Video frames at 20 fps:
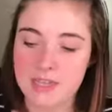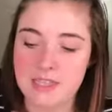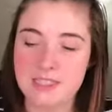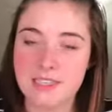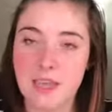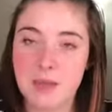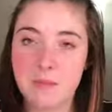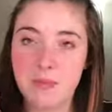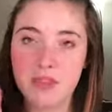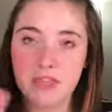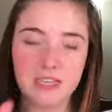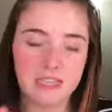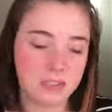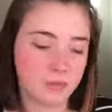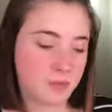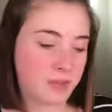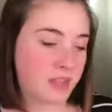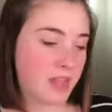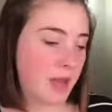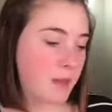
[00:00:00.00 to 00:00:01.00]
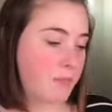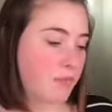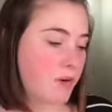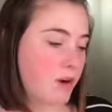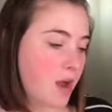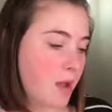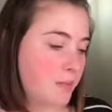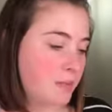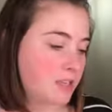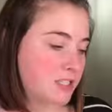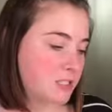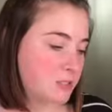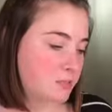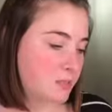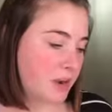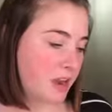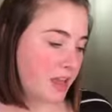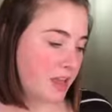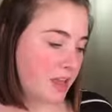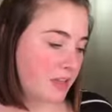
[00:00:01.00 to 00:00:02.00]
Dampen these with that primer
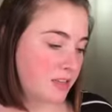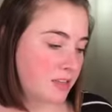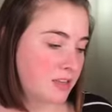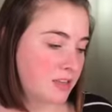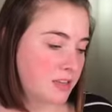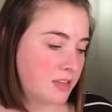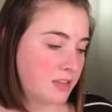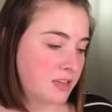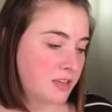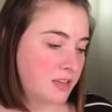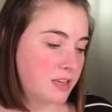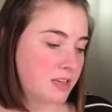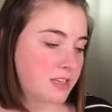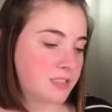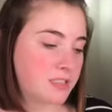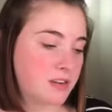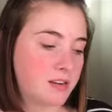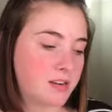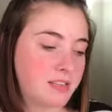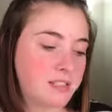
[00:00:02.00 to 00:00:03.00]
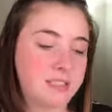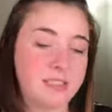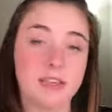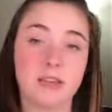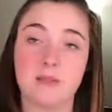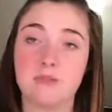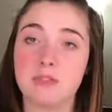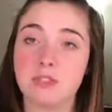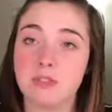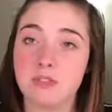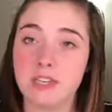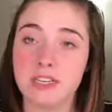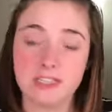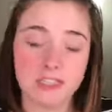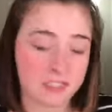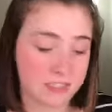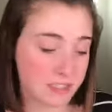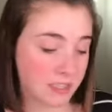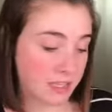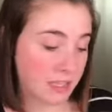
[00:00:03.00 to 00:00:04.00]
spray because honestly I'm too
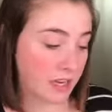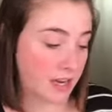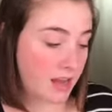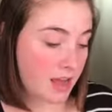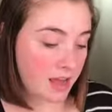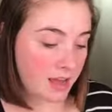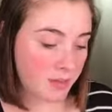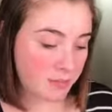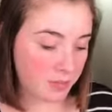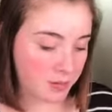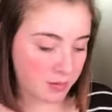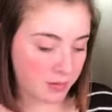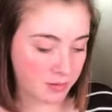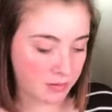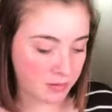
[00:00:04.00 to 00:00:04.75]
lazy to get up.